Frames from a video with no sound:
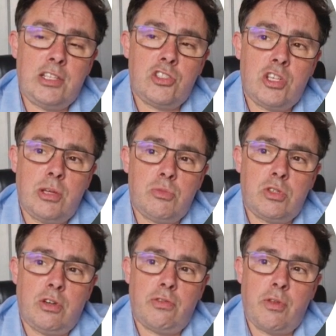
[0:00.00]
terms
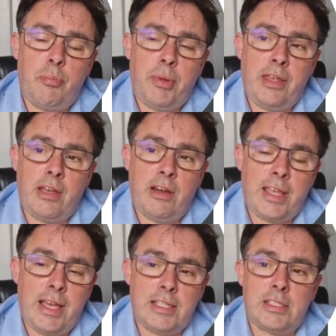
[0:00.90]
of the
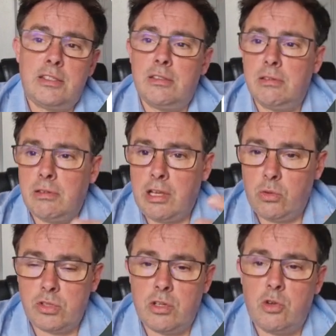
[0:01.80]
BEIS and
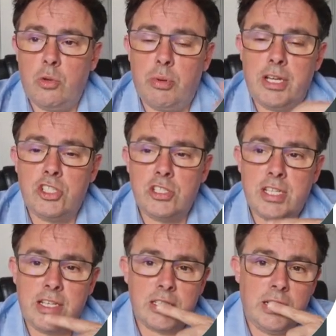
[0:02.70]
also the corporation
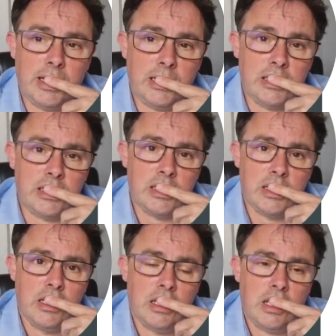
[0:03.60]
tax guidance.
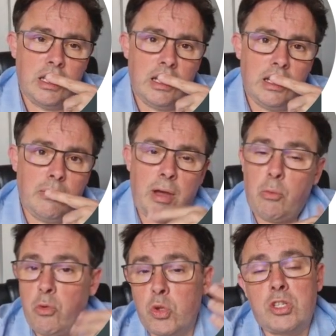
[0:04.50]
And
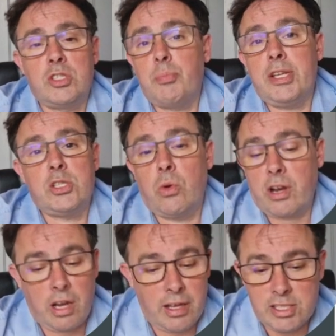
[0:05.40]
we also speak to our
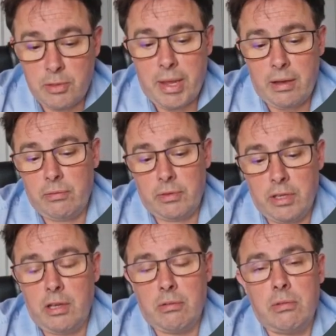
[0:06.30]
clients about, you
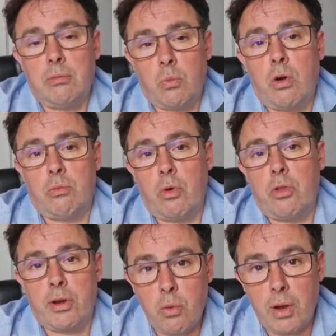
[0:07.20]
know, what the
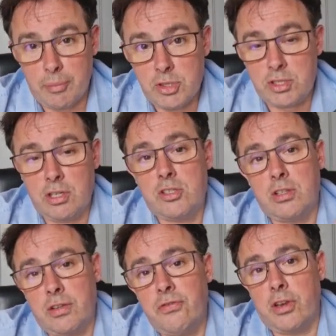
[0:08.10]
requirements are, so
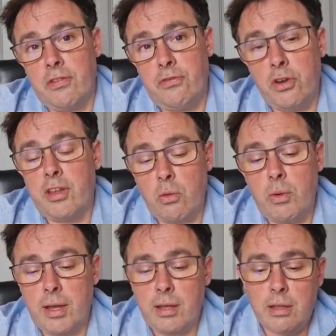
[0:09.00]
they're fully
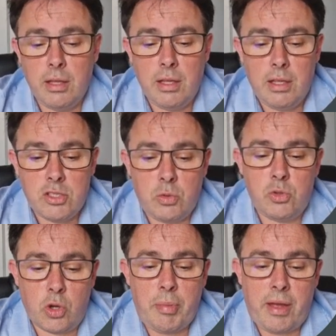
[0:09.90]
aware. So we
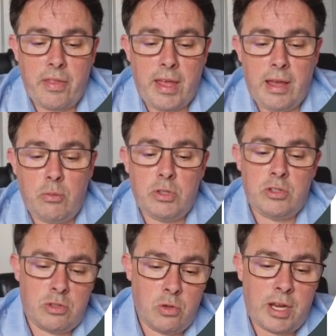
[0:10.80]
talk about that, we
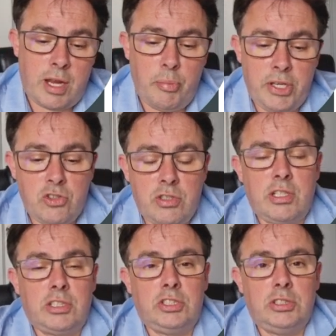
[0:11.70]
do a company
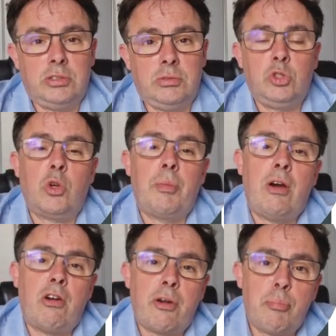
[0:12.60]
introduction, we talk about
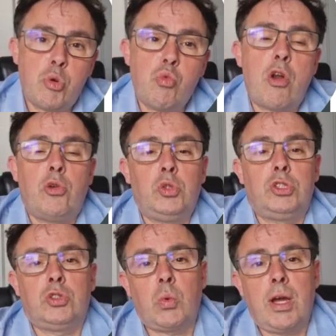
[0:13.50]
our approach
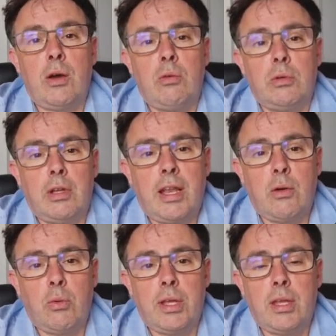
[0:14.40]
as well, and how
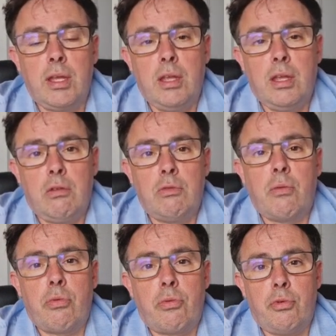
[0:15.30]
we
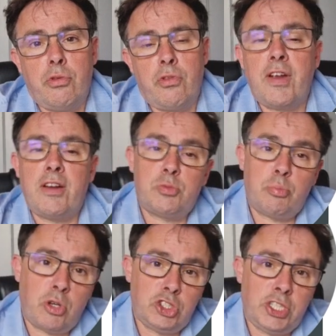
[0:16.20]
run through the various
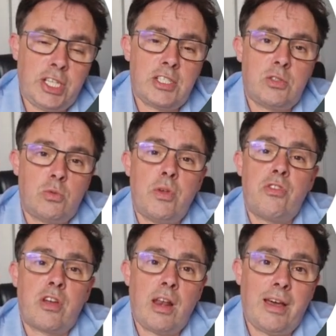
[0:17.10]
projects with
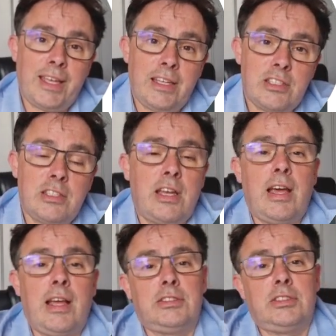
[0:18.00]
the client
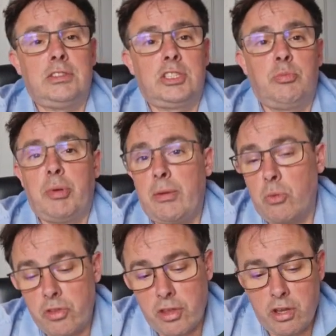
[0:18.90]
and explain
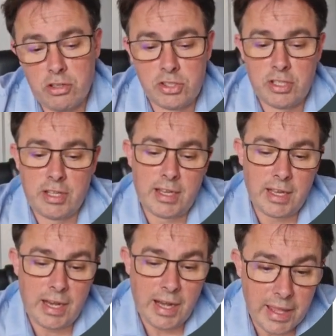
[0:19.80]
what the costs that they can
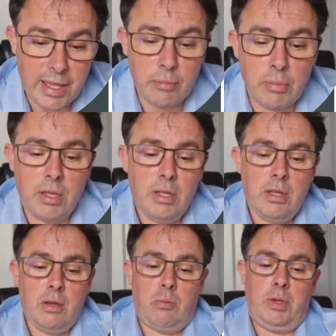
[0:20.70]
claim.
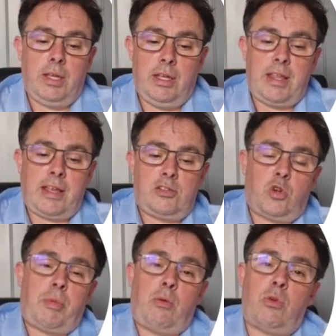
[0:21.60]
We then talk
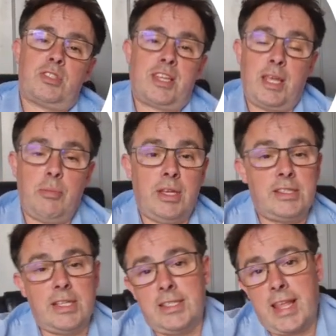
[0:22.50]
about what scheme it is.
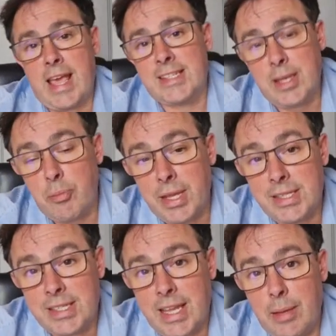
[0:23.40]
Is it the SME
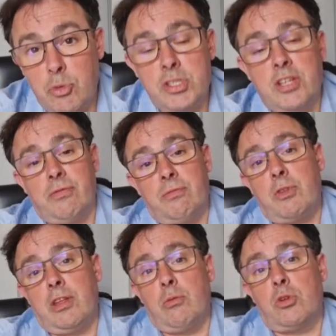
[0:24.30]
scheme, or is it
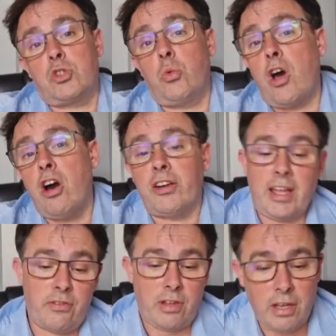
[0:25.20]
the what's called RDEC
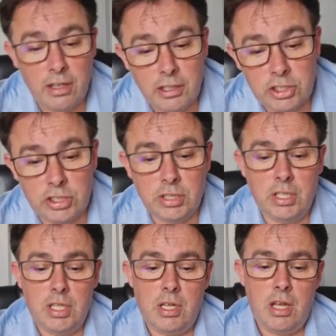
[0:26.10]
for the large?
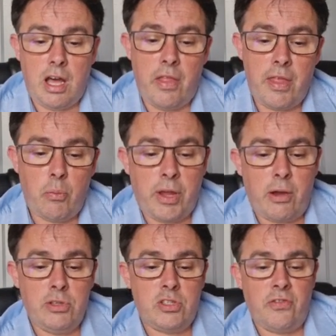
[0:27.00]
And then we go
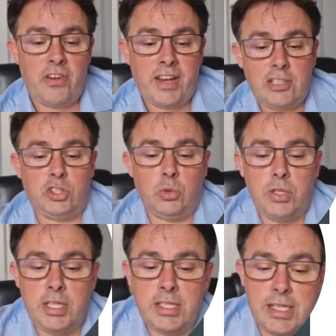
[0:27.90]
into the financial
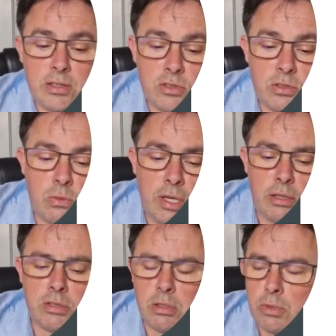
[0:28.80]
details as well.
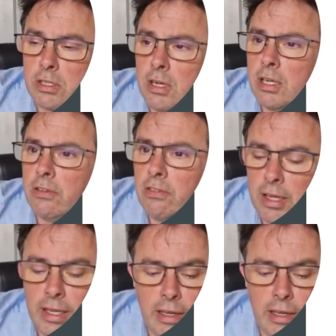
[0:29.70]
So we kind of like